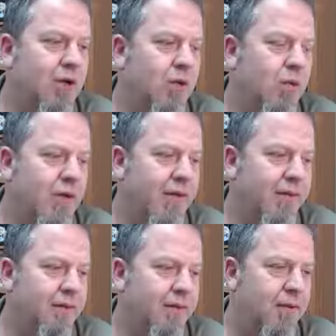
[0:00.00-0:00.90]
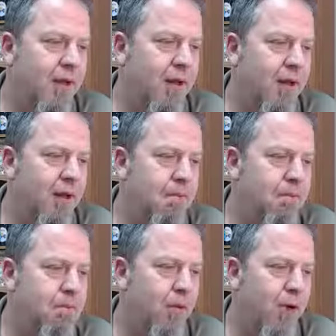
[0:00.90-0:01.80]
with
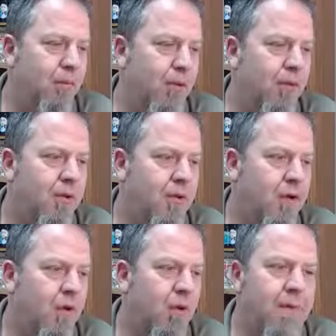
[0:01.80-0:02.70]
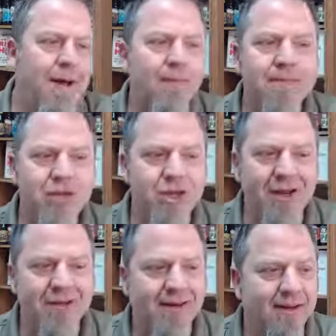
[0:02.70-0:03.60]
purple. What about
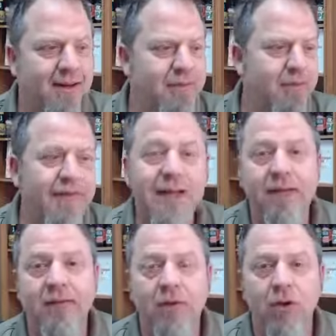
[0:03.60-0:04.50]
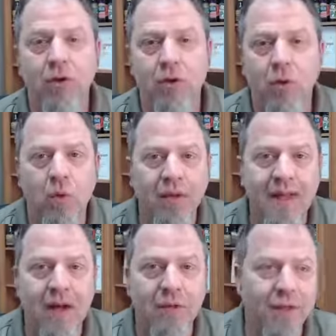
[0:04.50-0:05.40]
magenta? I mean, we can't go
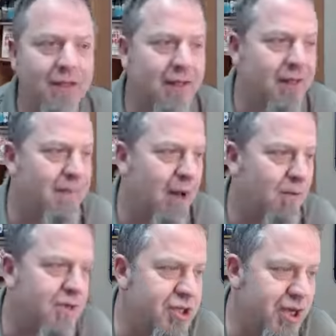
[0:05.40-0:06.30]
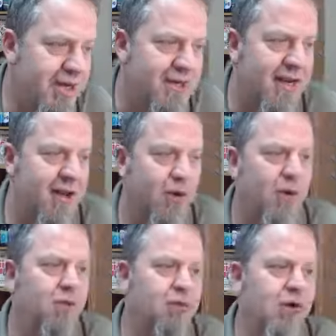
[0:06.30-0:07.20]
without thinking about magenta
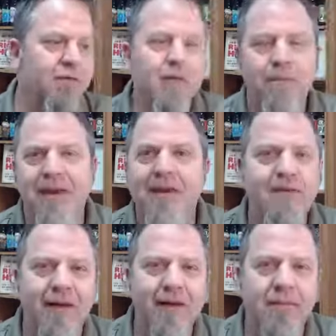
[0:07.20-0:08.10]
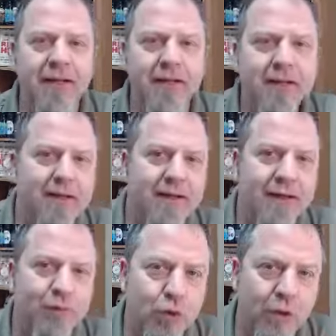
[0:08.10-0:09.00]
or sort of the pink family,
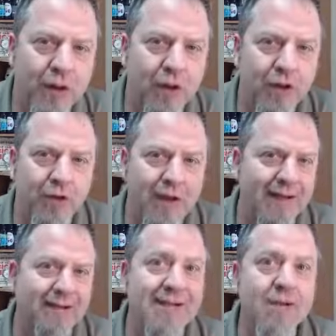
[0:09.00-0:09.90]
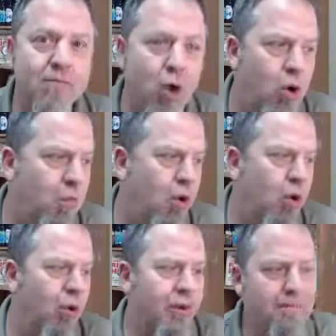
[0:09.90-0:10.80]
if you will, like
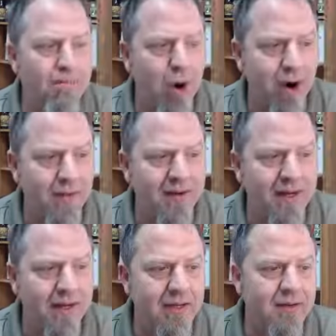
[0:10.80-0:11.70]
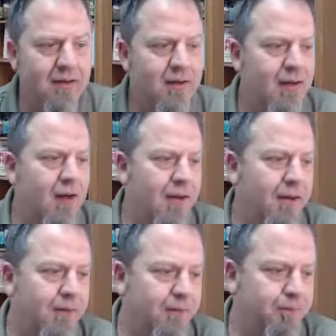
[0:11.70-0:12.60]
T-Mobile and Barbie,
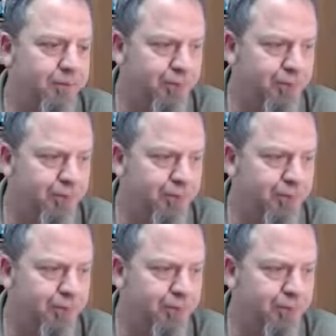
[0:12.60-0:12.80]
you